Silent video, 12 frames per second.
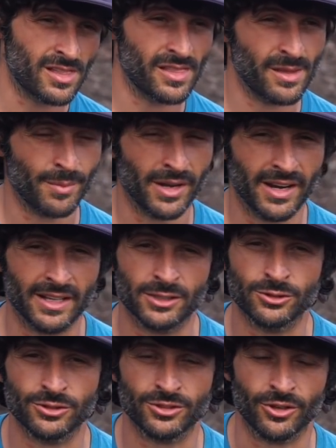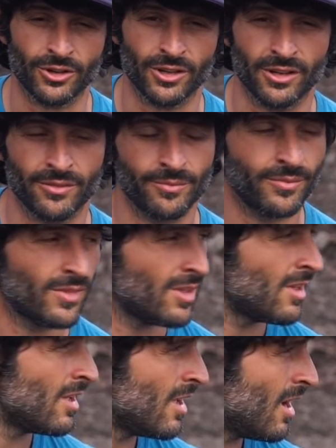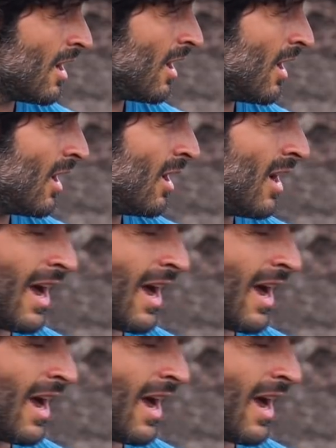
it might not do so good. I